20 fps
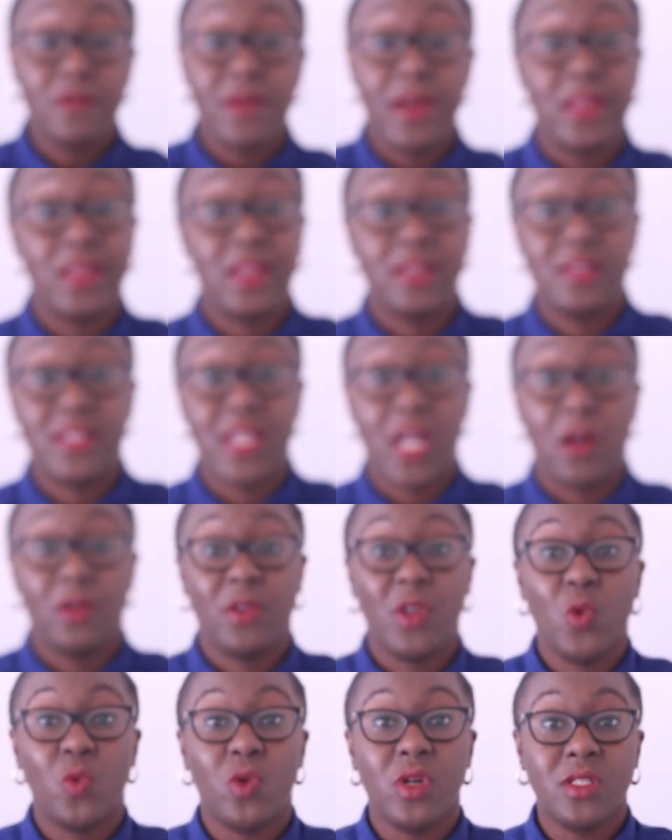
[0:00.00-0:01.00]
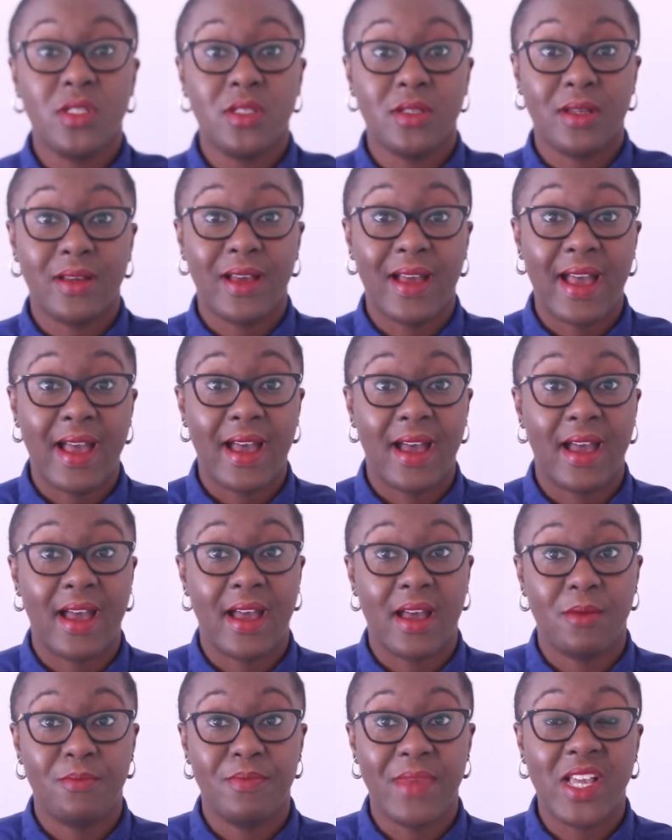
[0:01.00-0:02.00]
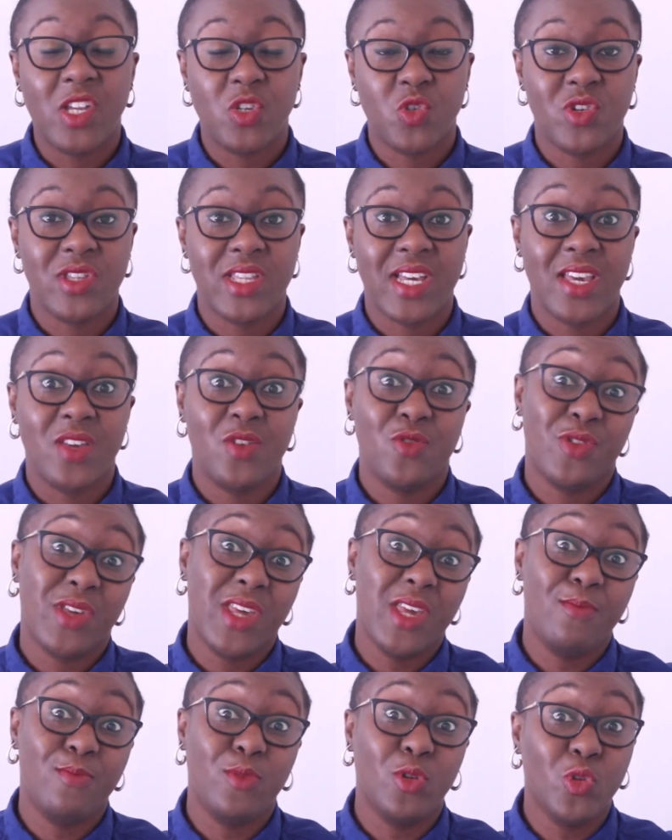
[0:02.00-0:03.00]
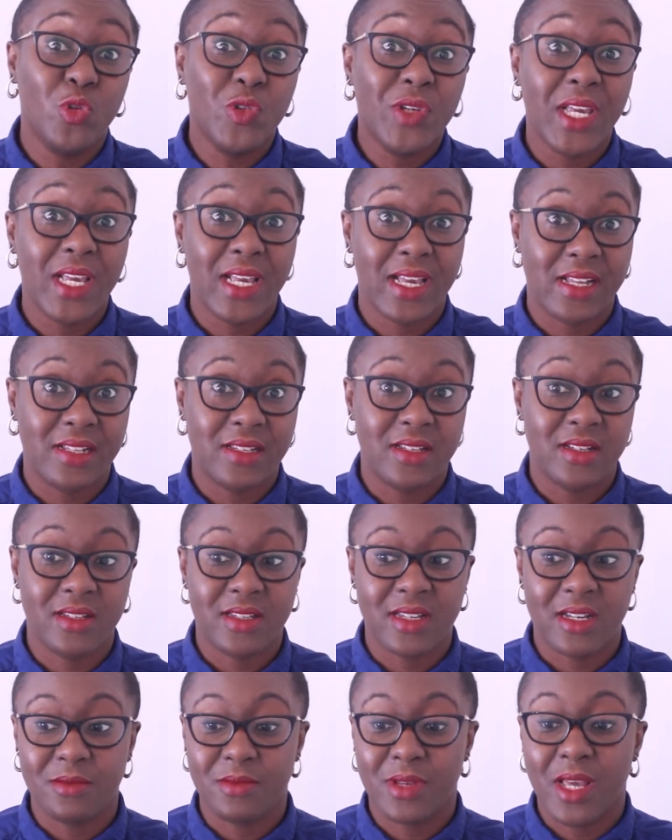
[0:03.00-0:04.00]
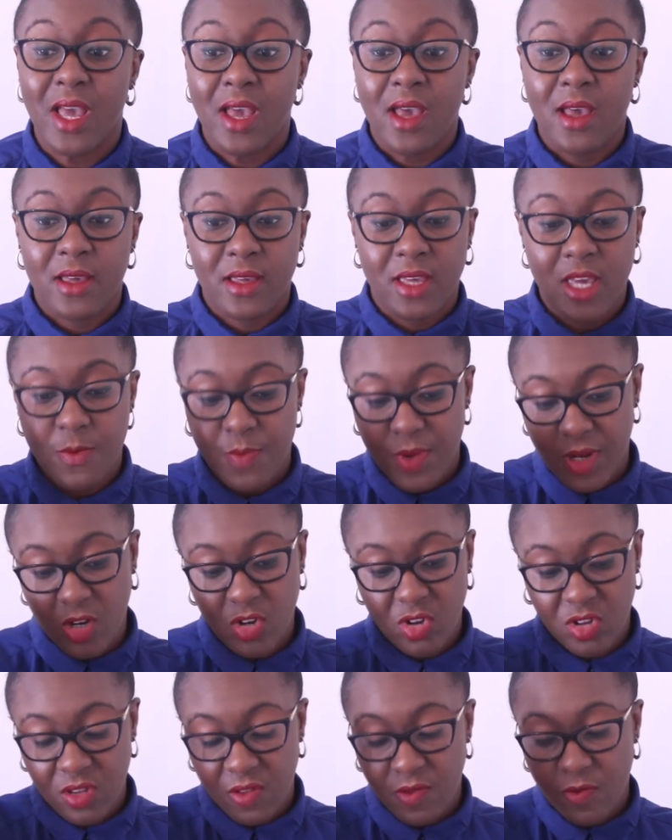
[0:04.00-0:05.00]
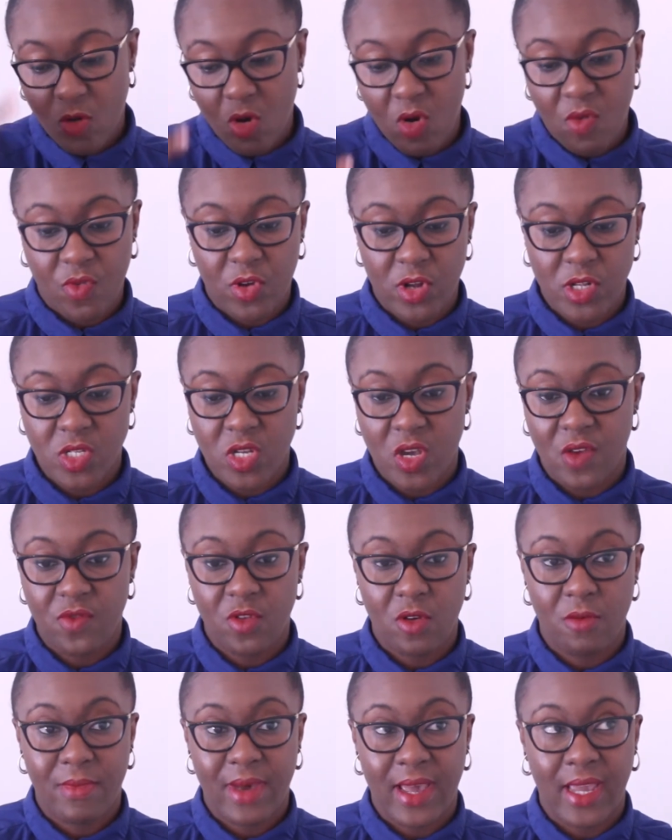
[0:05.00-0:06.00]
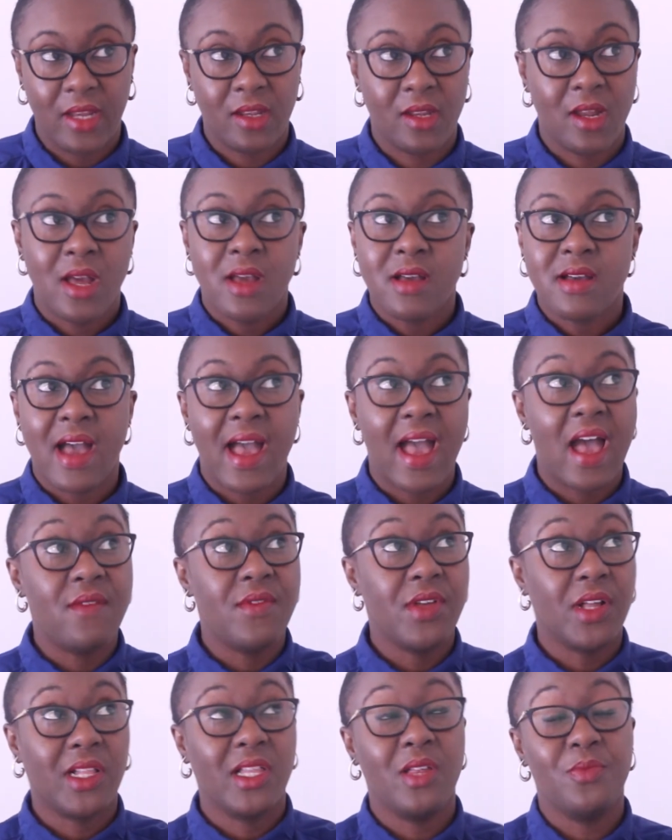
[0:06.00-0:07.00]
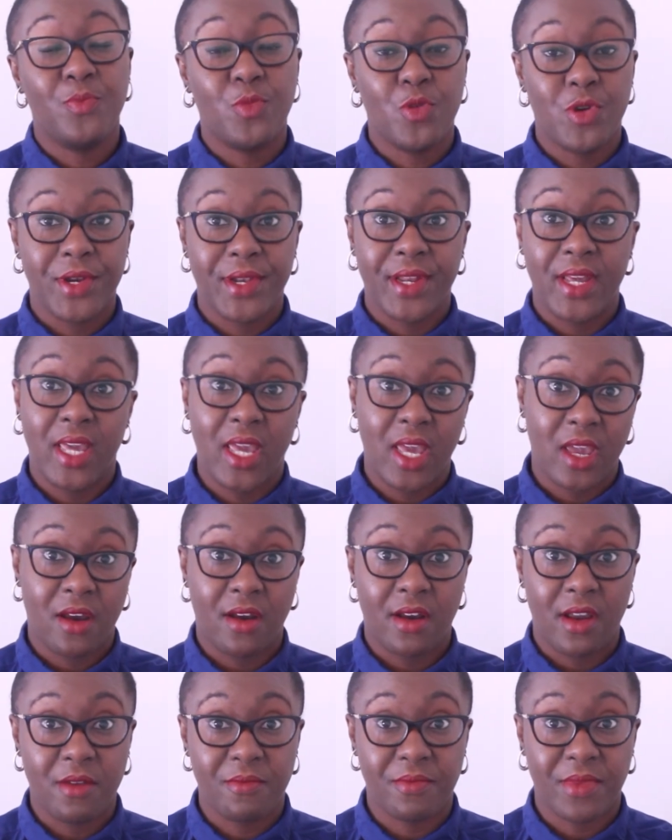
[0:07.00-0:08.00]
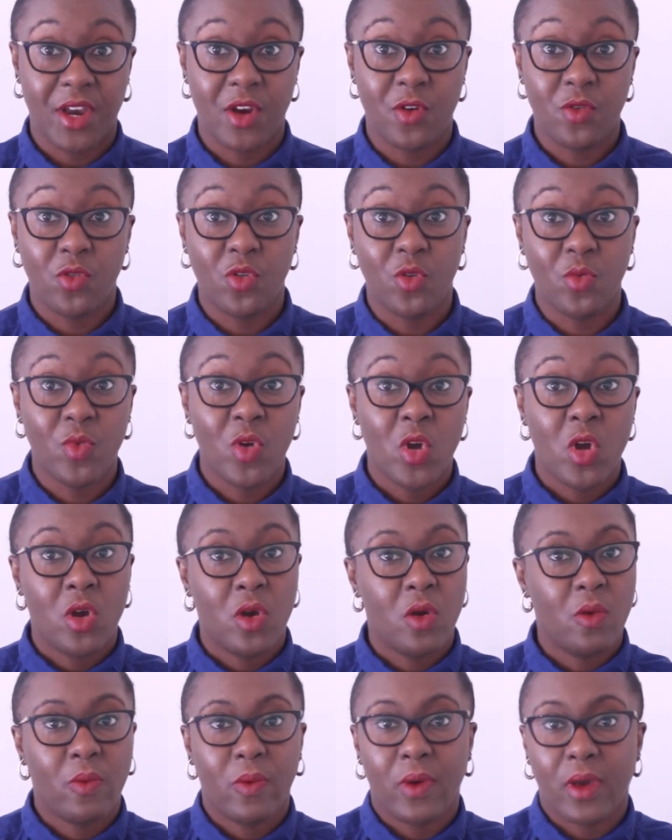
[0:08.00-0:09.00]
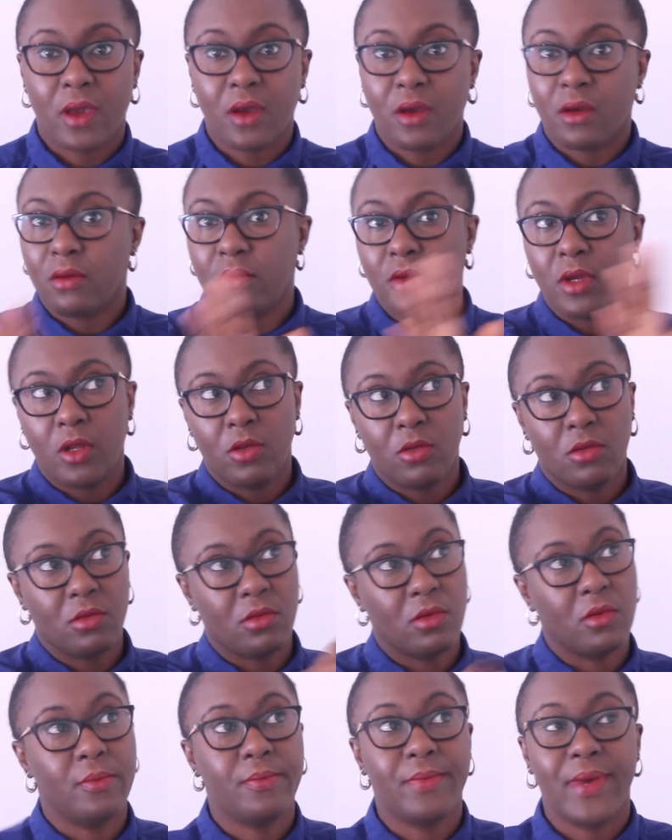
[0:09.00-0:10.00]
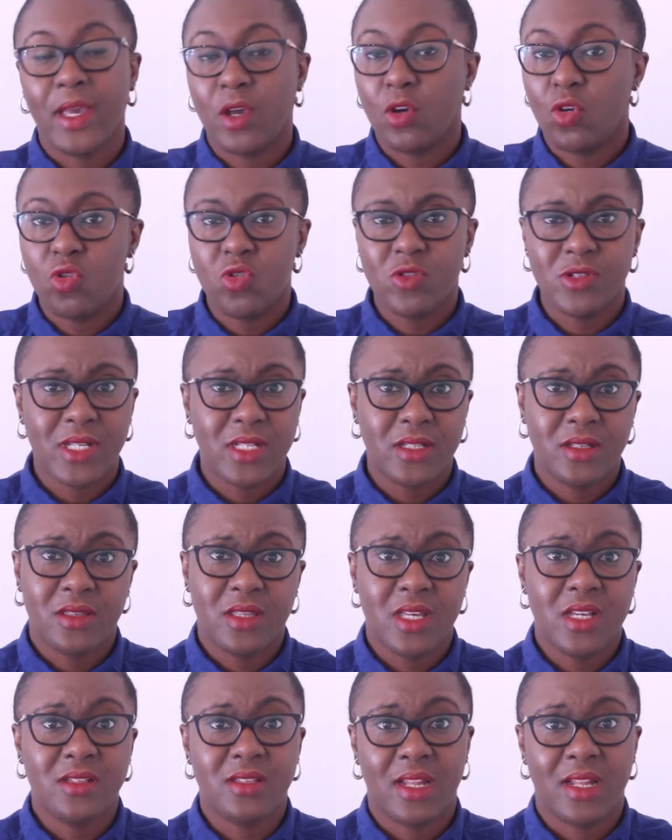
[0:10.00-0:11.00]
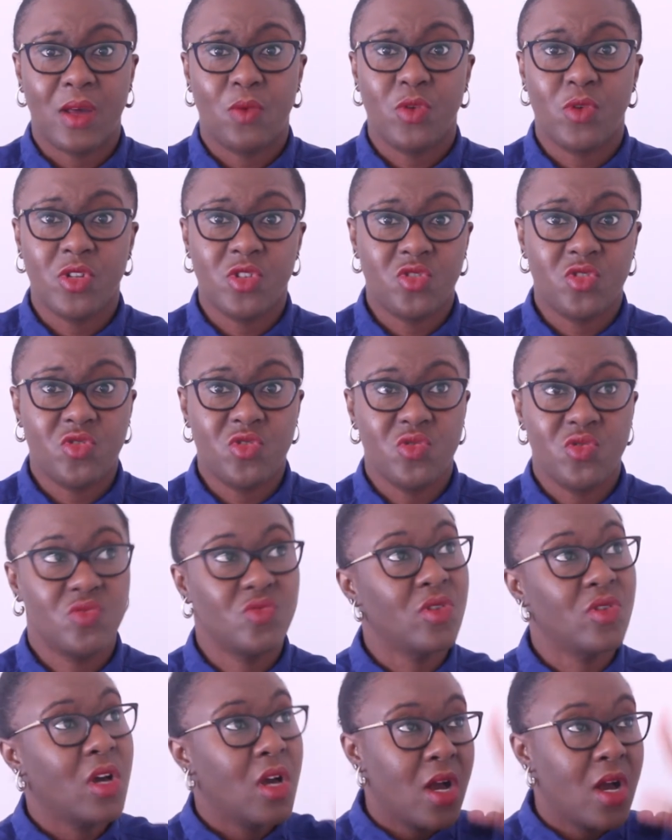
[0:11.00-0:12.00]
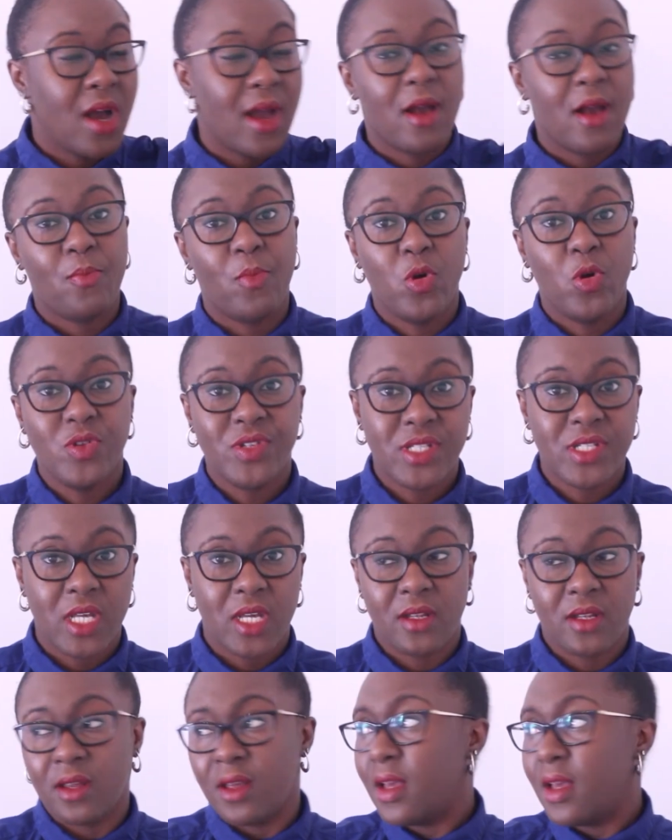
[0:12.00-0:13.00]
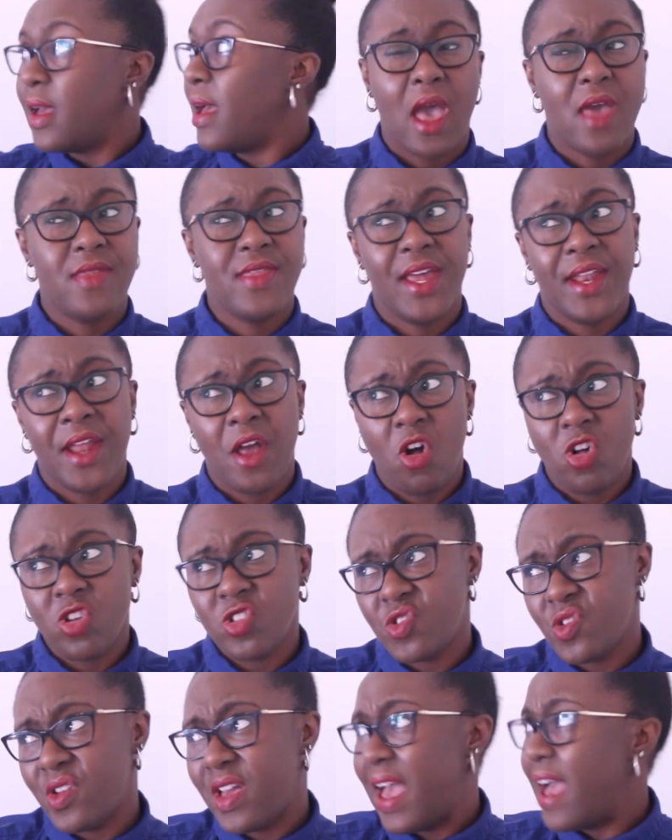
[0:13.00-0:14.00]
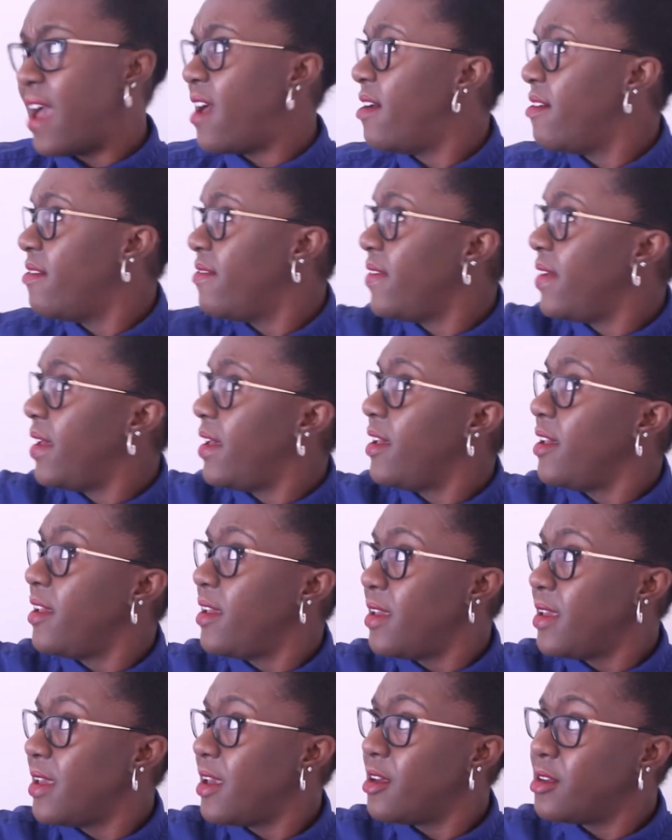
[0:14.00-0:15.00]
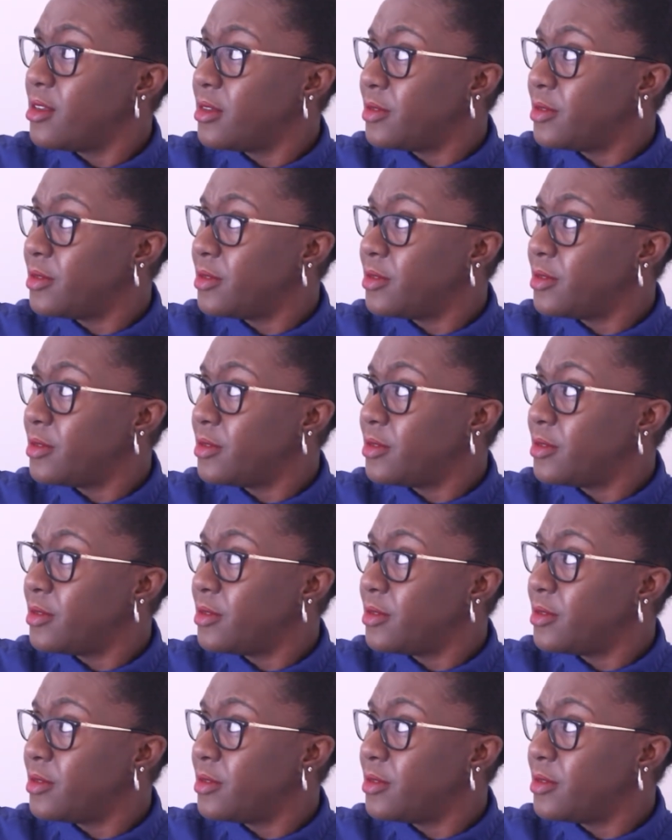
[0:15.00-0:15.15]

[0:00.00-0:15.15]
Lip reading: to write this down. You want to make sure that you keep looking at it and keeping it on the forefront of your mind. I have a clipboard here in my room where my goals and the things that I want to do are posted, and then I also have a